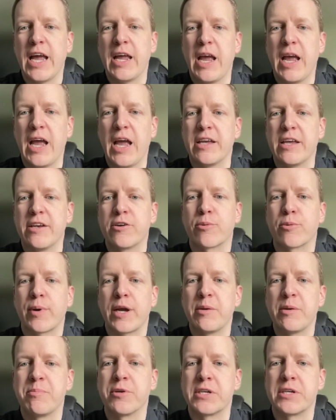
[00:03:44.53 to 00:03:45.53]
a
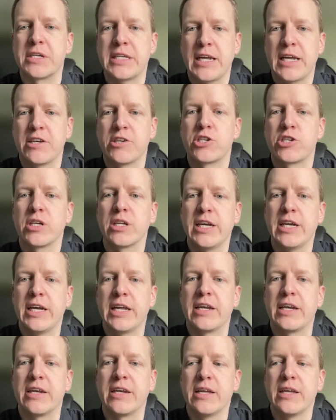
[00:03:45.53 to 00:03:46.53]
great potential
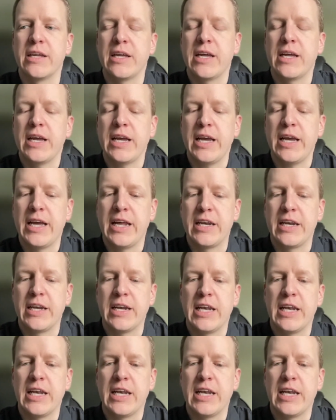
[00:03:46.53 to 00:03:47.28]
in